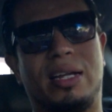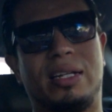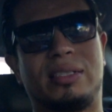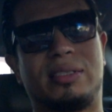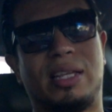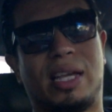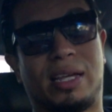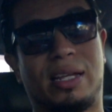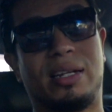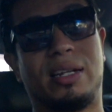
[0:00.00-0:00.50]
it
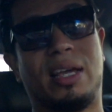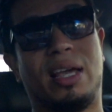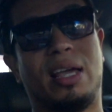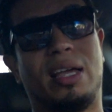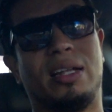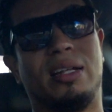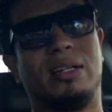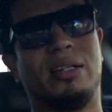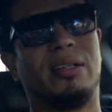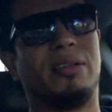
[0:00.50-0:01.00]

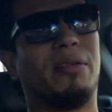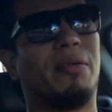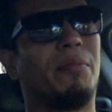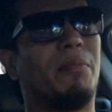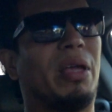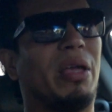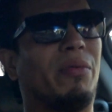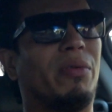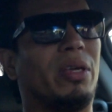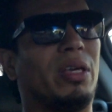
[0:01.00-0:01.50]
secondhand,
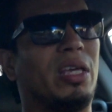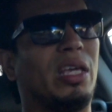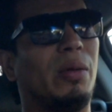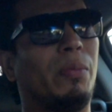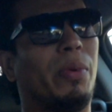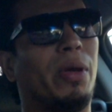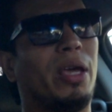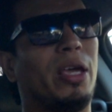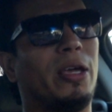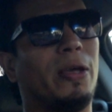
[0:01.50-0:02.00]
maybe
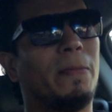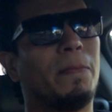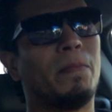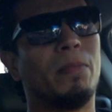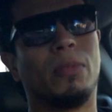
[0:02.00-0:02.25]
eBay